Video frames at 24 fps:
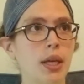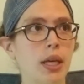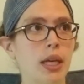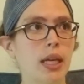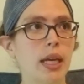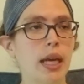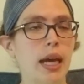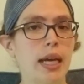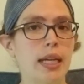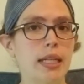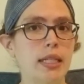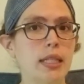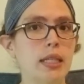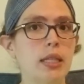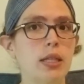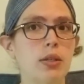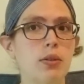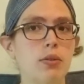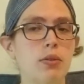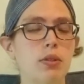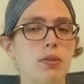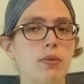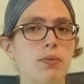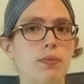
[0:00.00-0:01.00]
got to
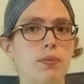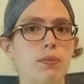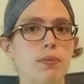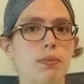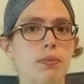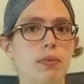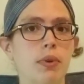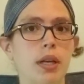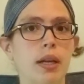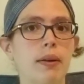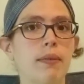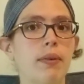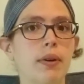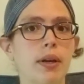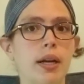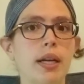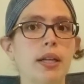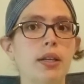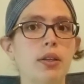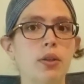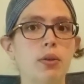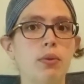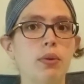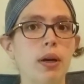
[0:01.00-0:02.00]
use whenever
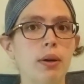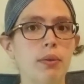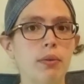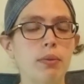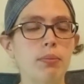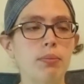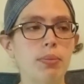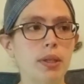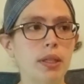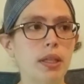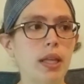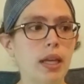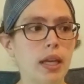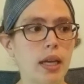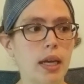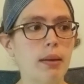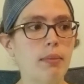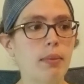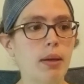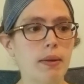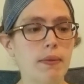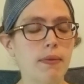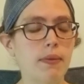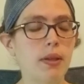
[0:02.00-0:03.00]
I knew I would be like on
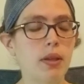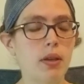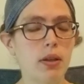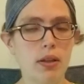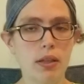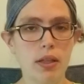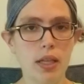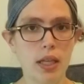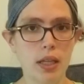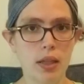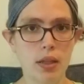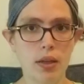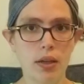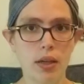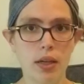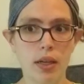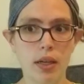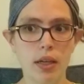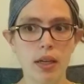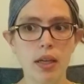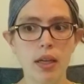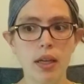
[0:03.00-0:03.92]
my feet all day long.